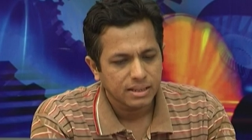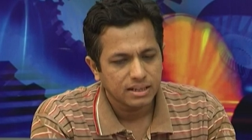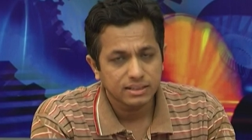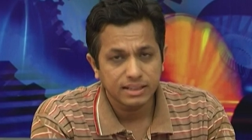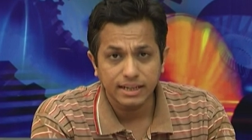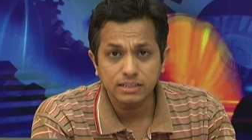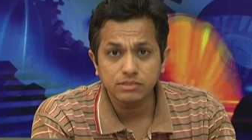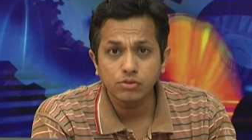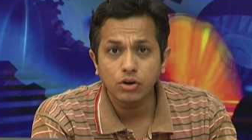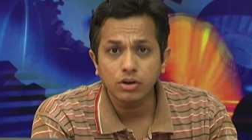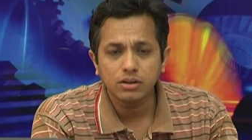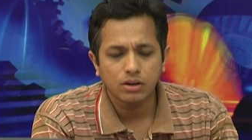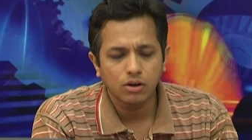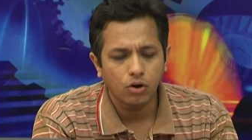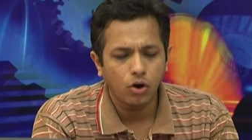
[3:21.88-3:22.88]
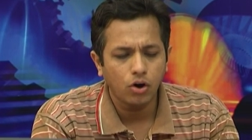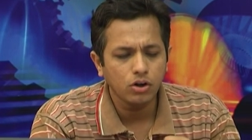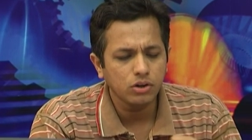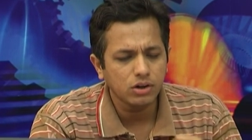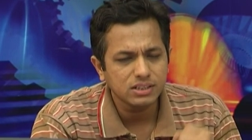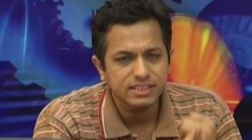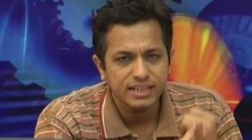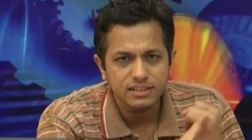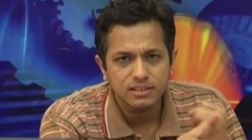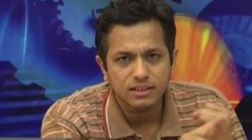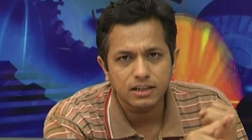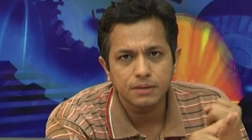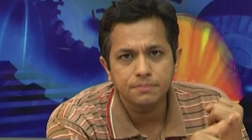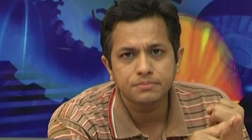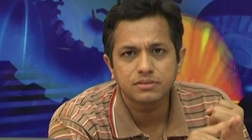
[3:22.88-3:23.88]
That is what all your shell
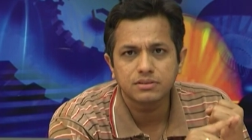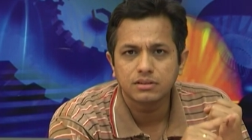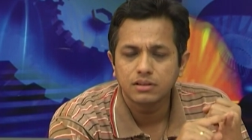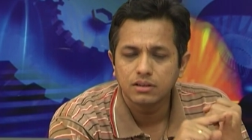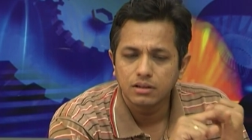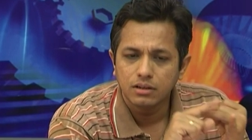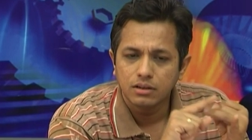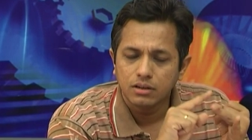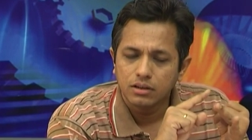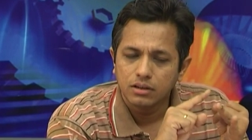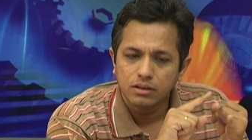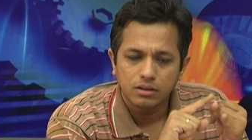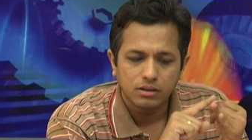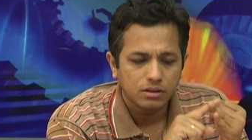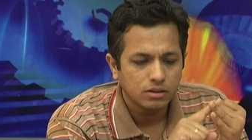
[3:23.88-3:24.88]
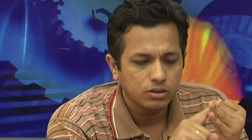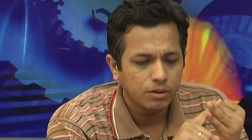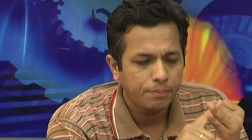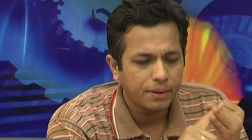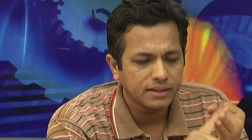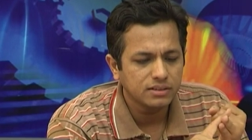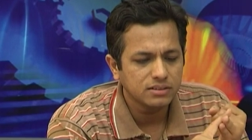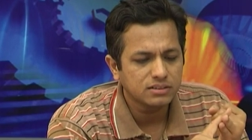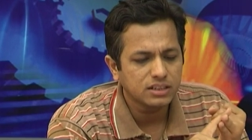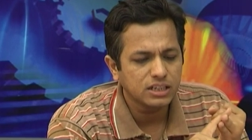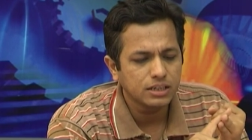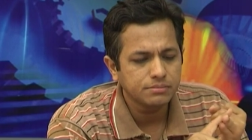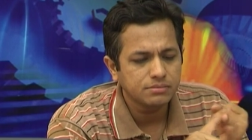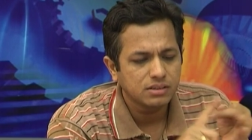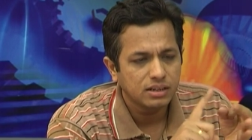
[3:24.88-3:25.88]
scripts, your Python
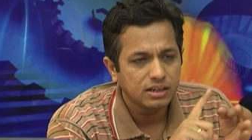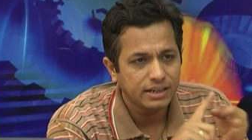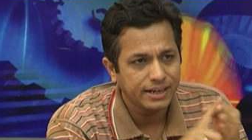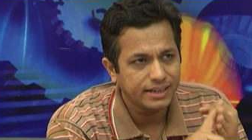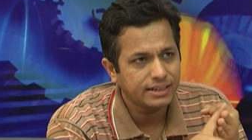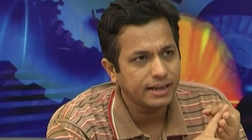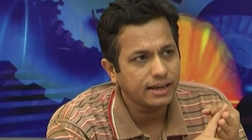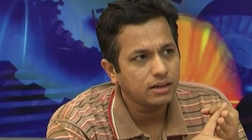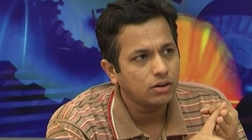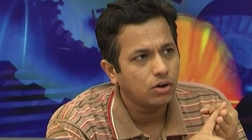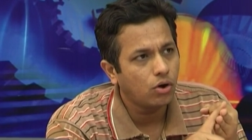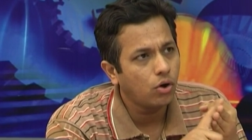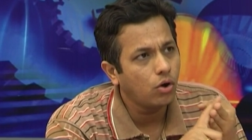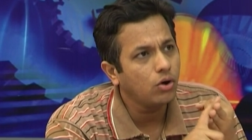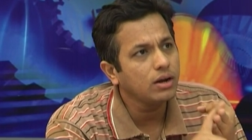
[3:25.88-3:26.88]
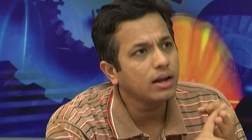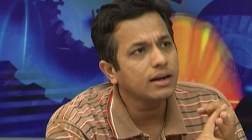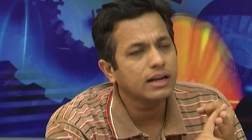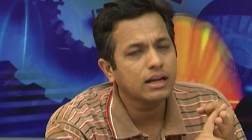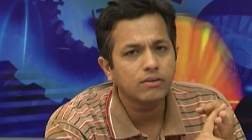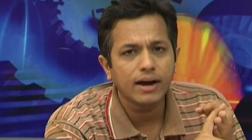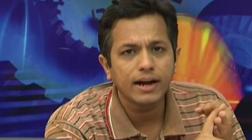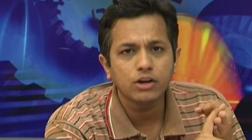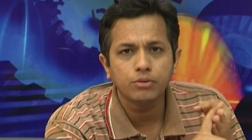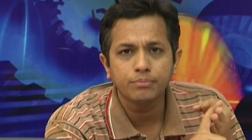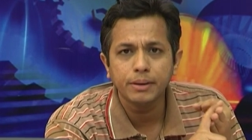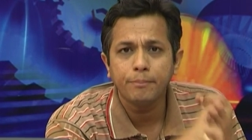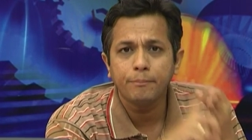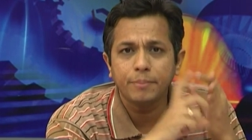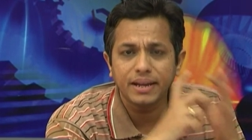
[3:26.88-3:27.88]
scripts, LaTeX all are required to
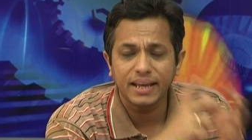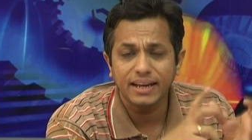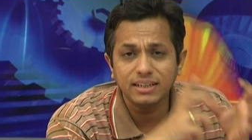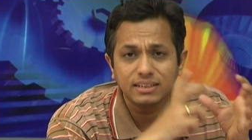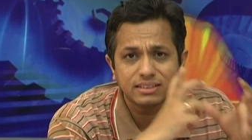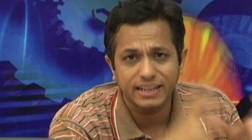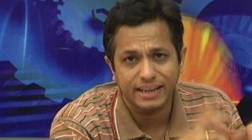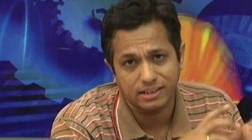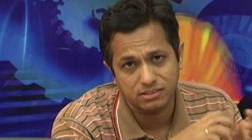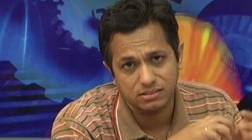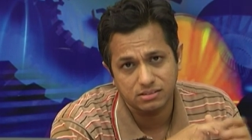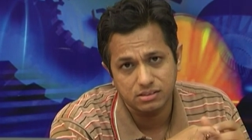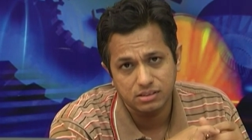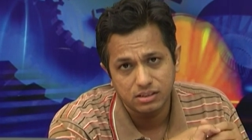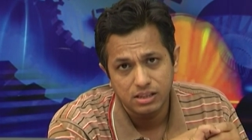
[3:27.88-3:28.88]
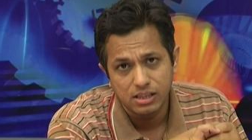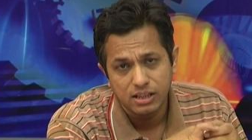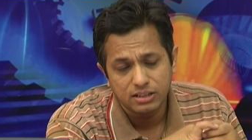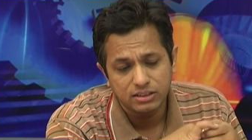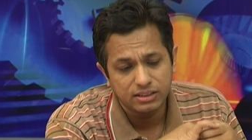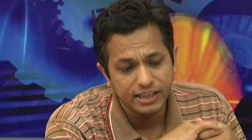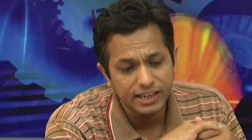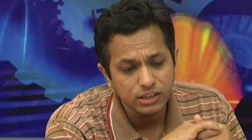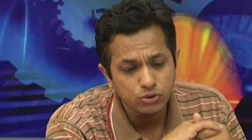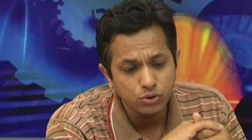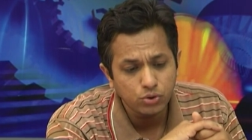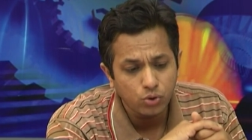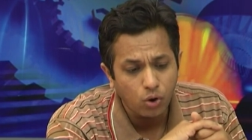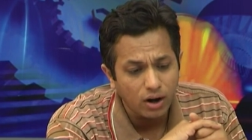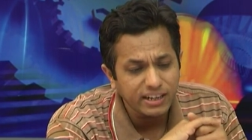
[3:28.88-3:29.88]
be plain text. They
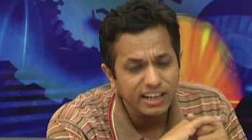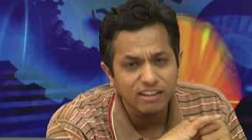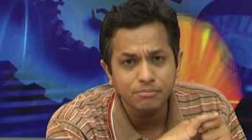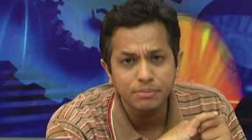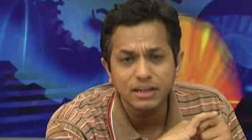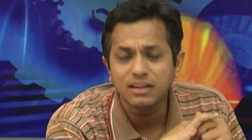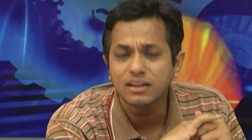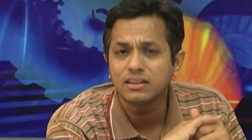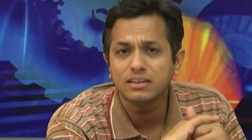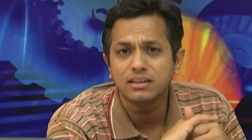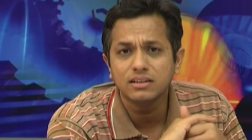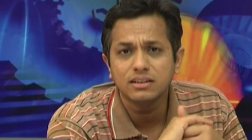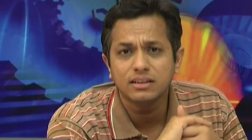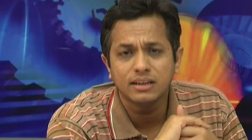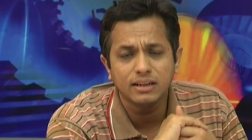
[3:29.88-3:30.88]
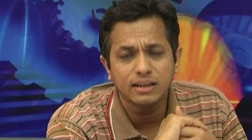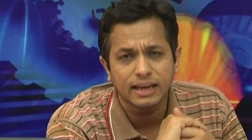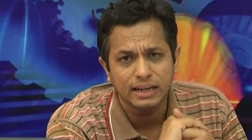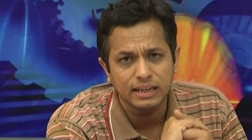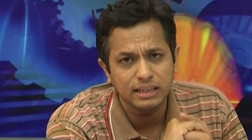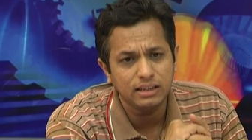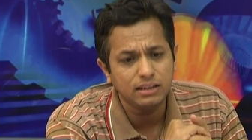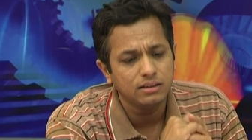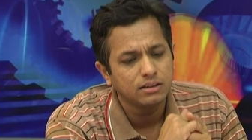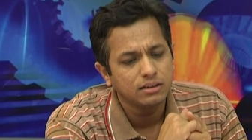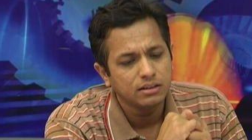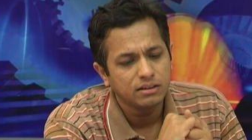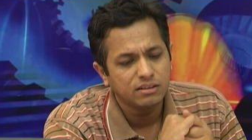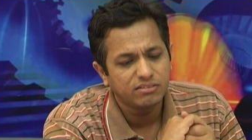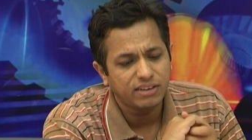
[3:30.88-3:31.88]
should not have been written in any
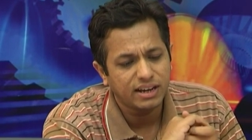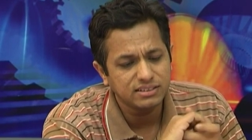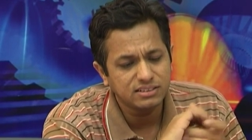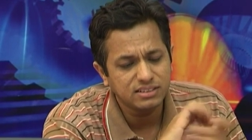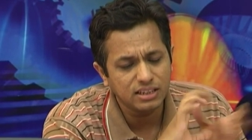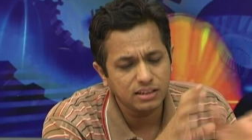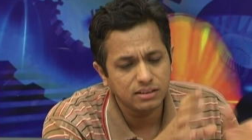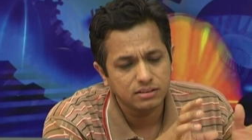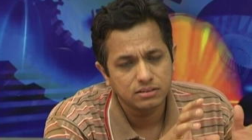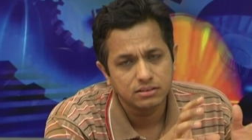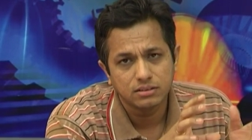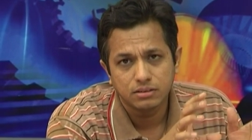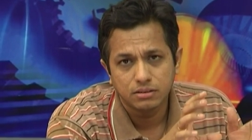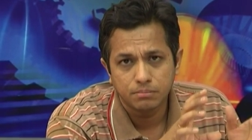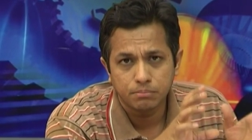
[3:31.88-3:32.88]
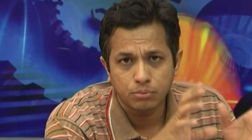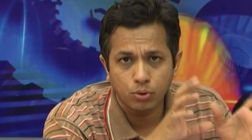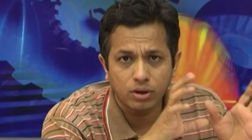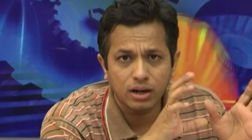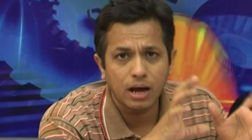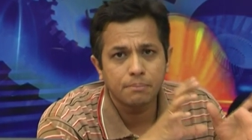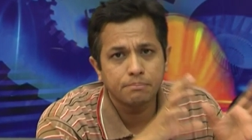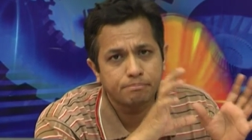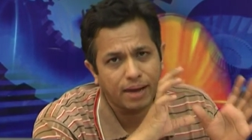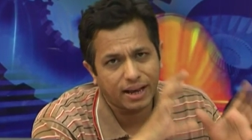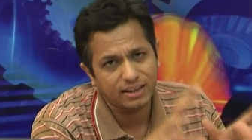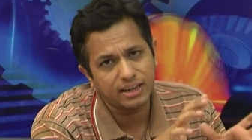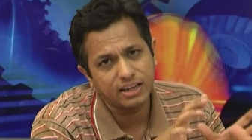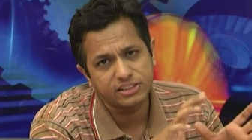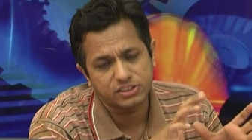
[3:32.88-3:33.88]
fancy program
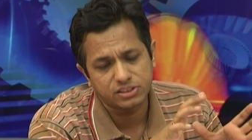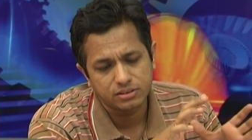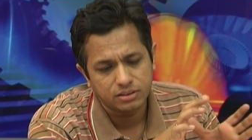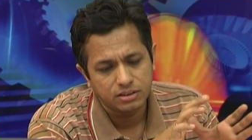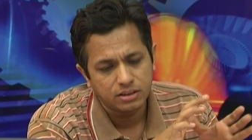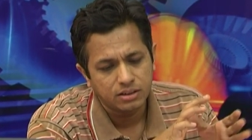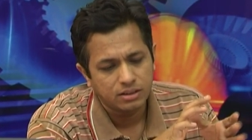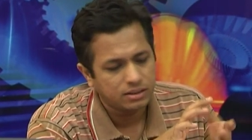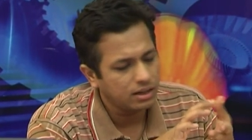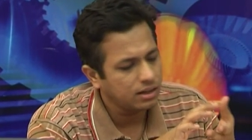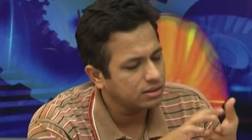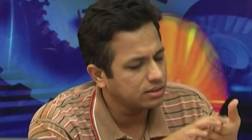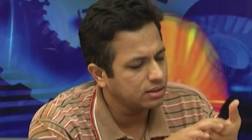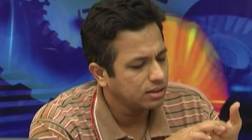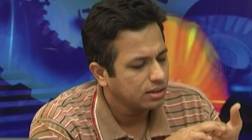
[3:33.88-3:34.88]
package. Yeah,